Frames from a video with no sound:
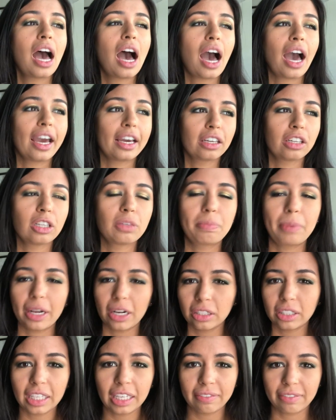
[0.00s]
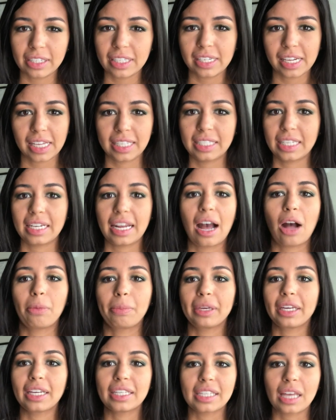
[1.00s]
I could barely even test it
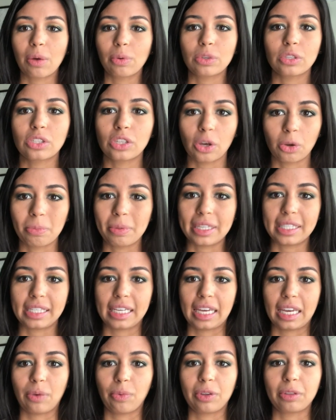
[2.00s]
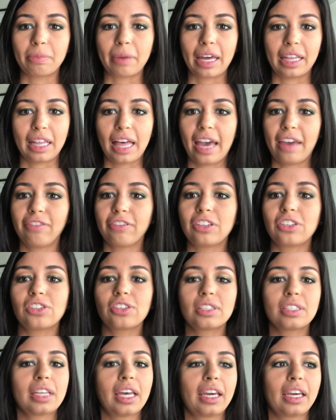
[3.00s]
out because I was so busy with my life and
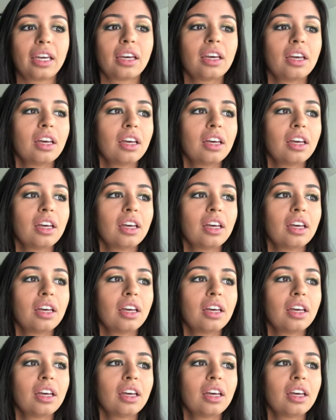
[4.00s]
just like